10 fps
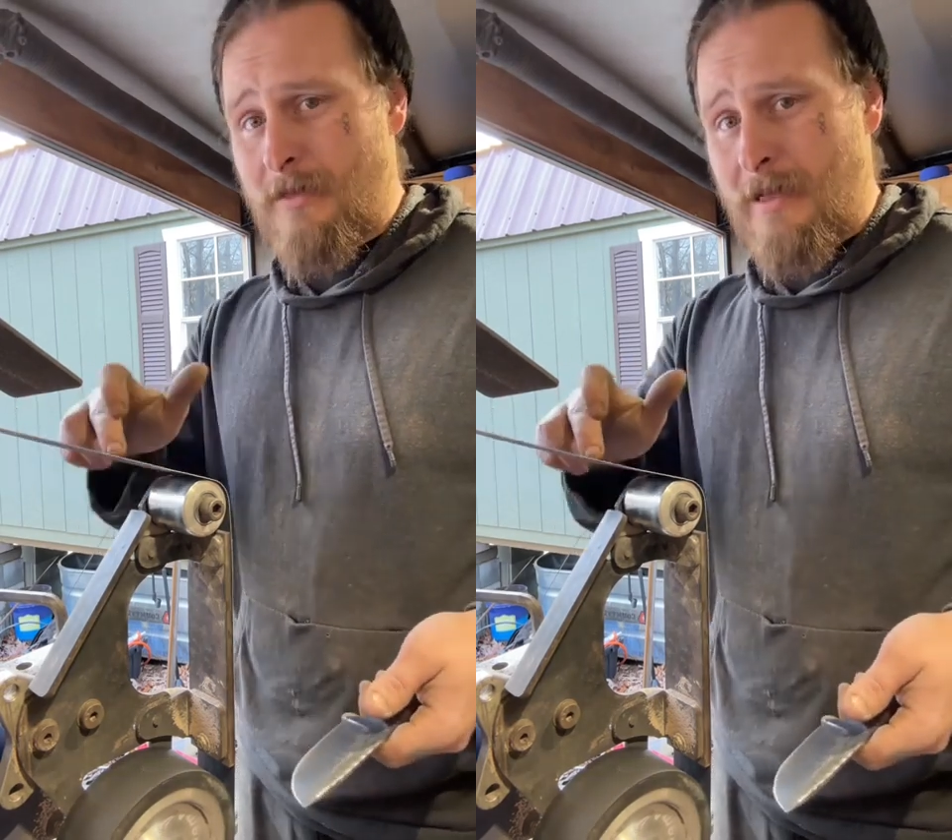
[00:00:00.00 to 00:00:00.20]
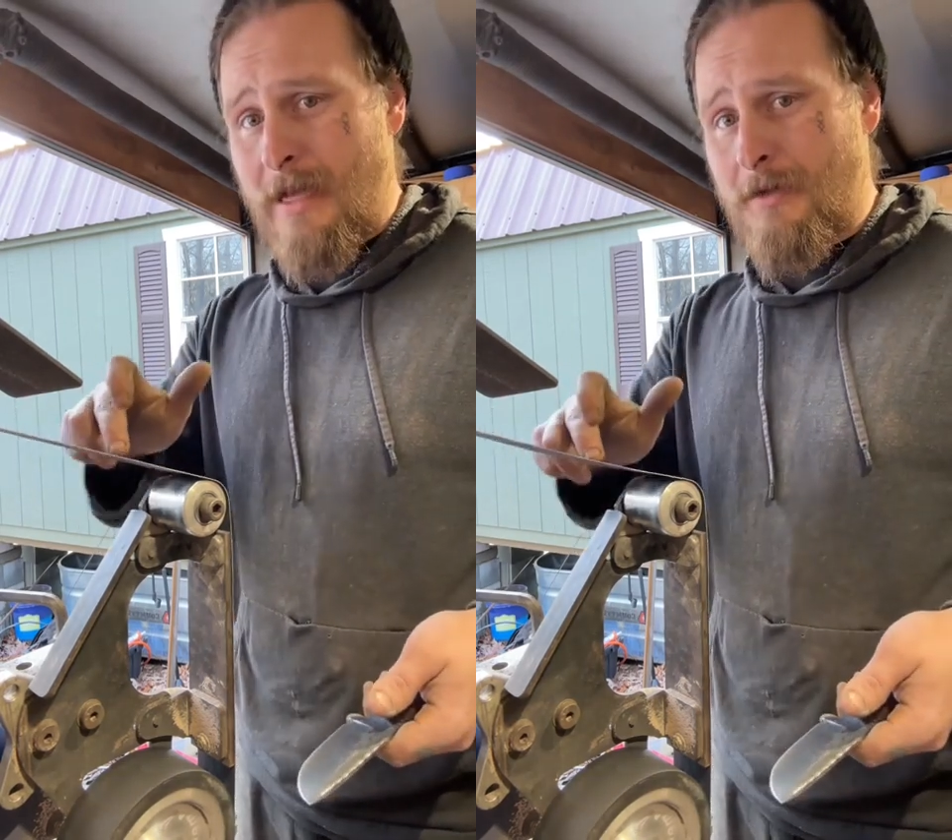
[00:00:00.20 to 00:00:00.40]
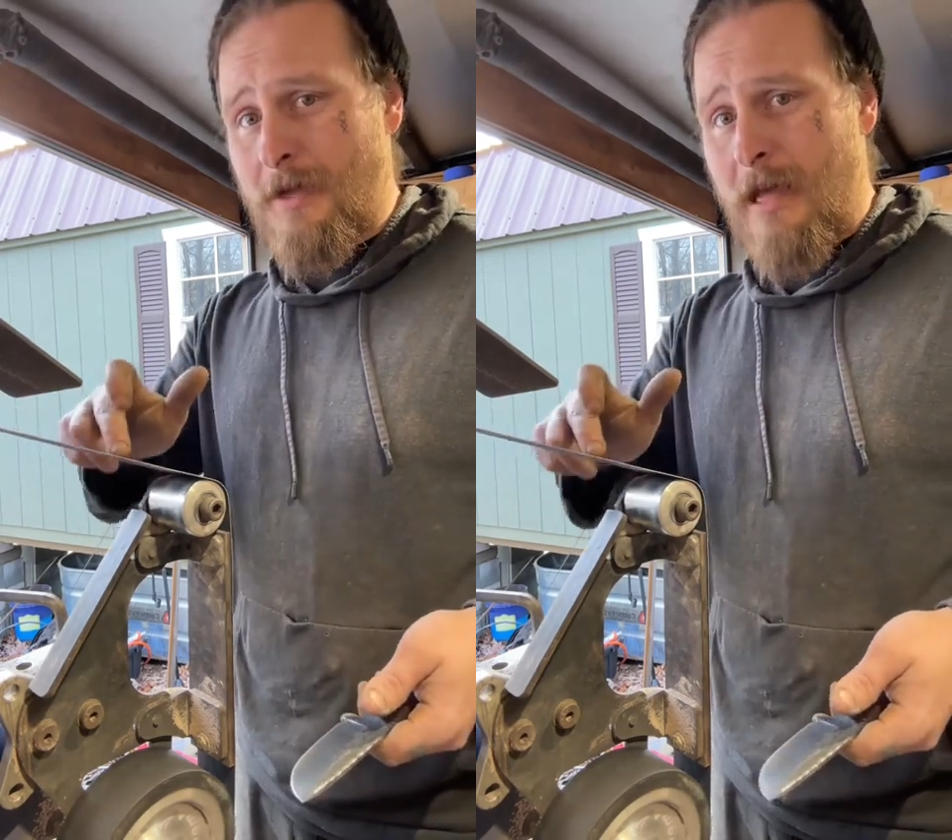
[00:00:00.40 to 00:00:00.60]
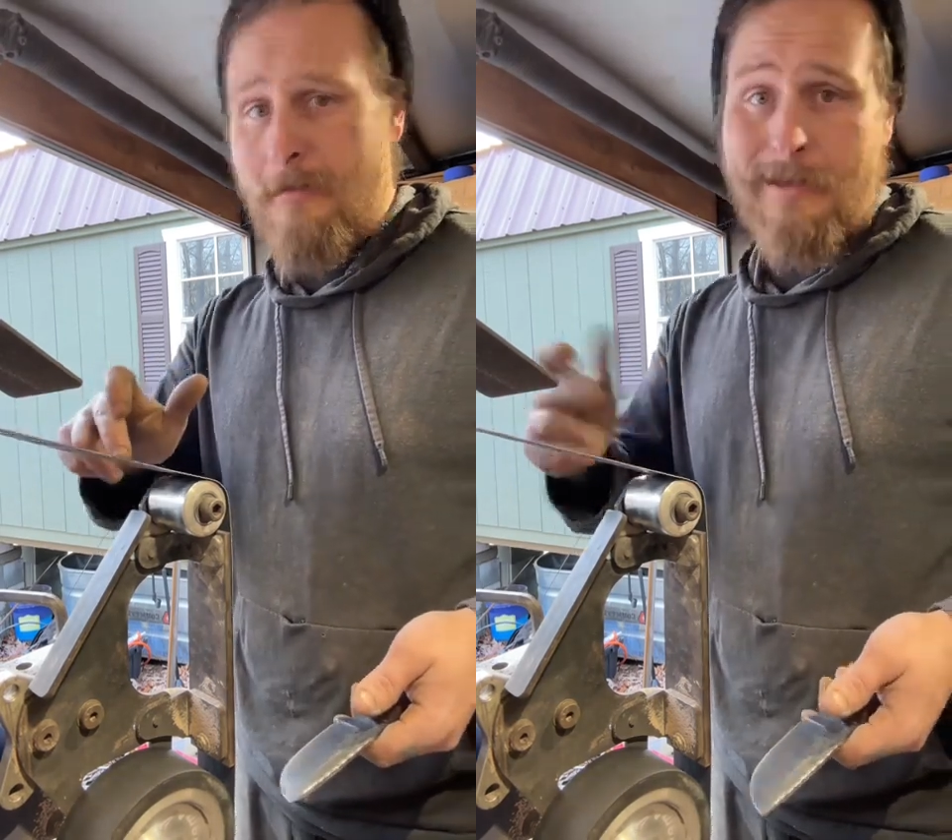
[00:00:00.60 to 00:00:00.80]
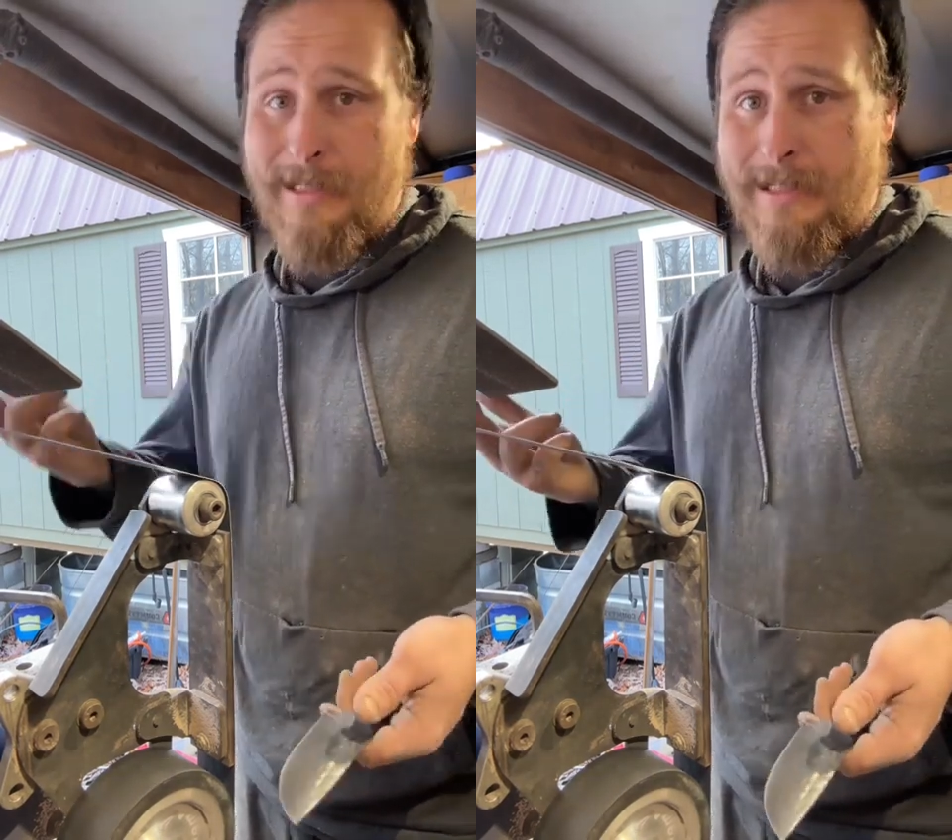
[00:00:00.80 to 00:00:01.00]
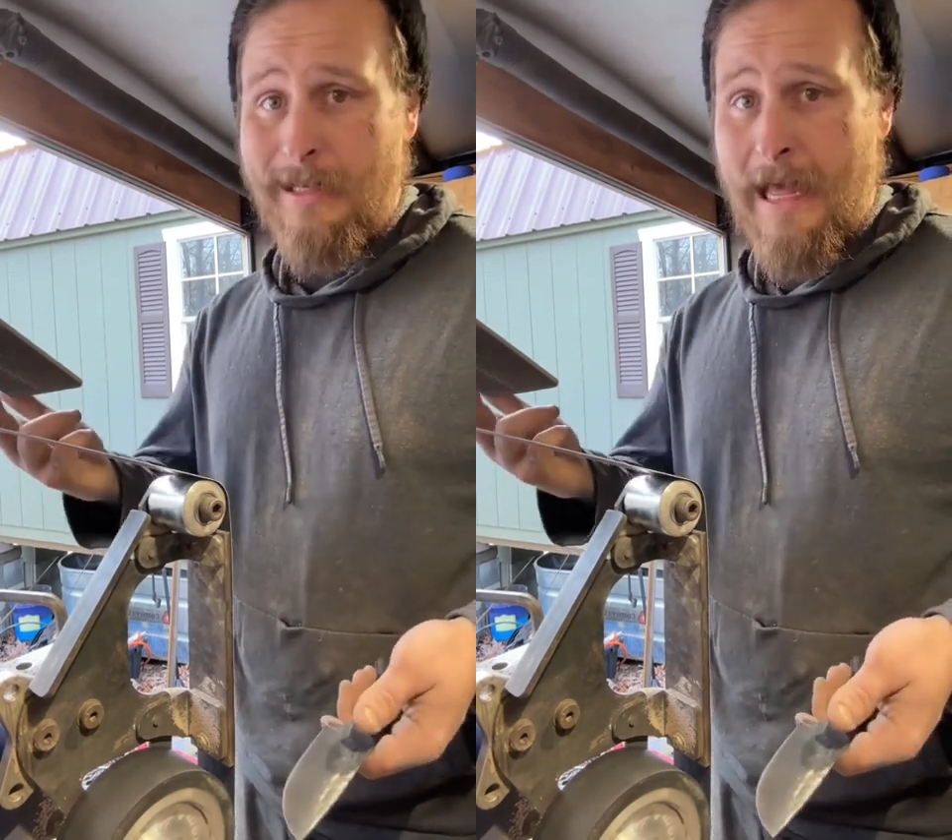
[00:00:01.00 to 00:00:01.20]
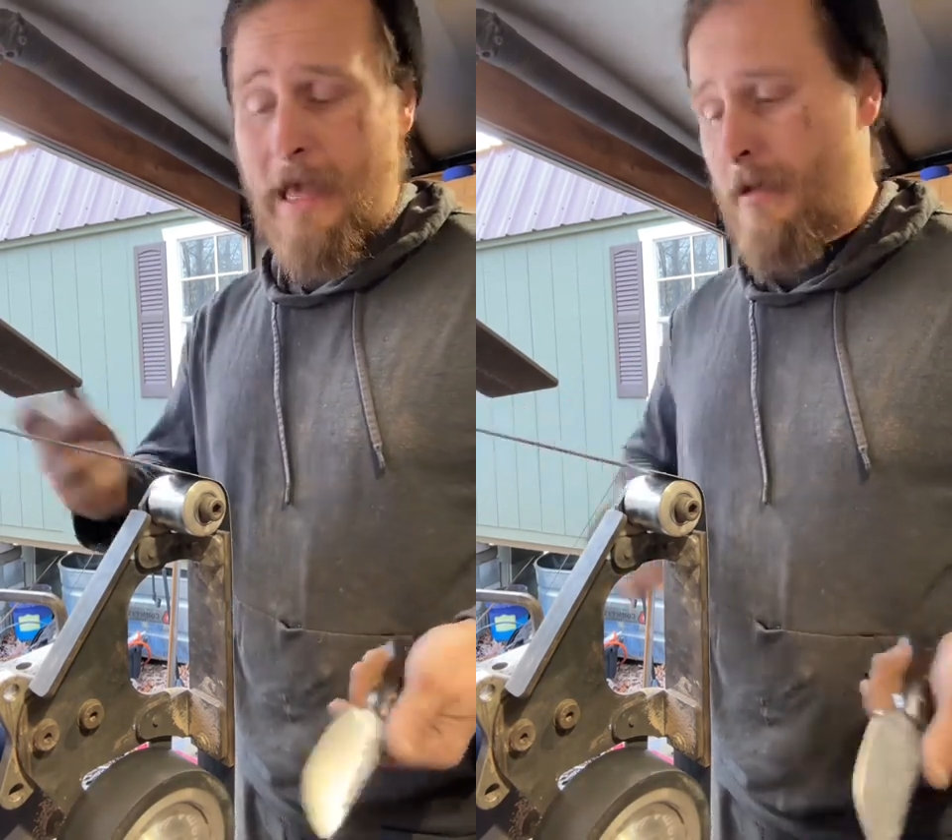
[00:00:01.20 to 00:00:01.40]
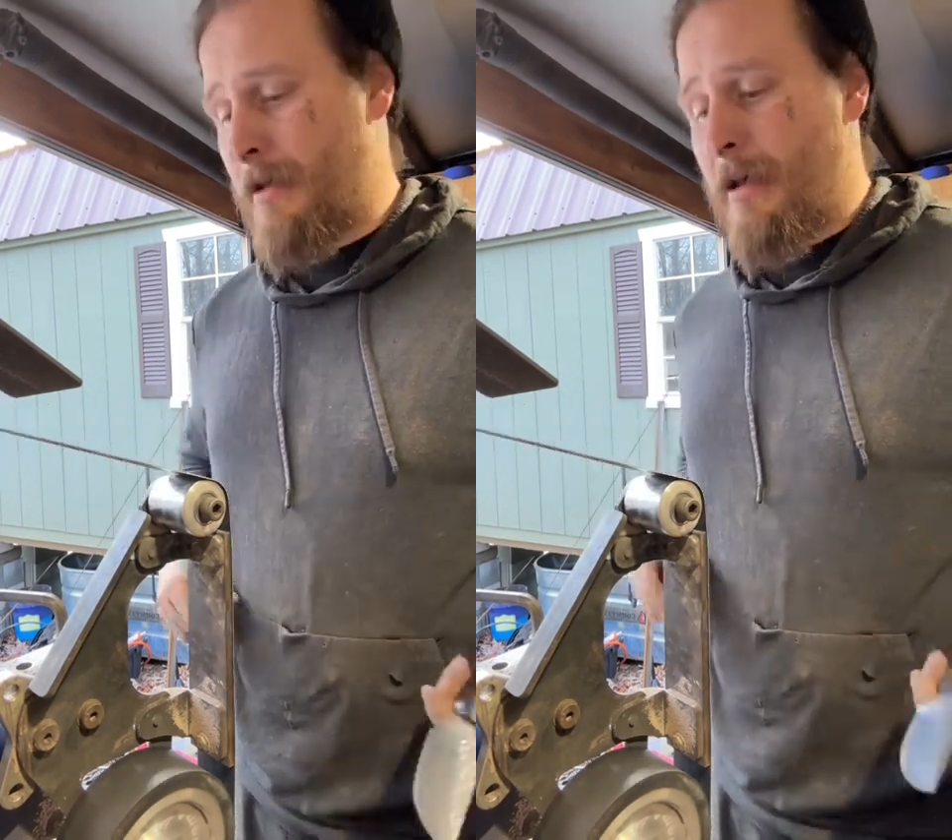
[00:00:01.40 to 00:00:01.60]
actually not really slack,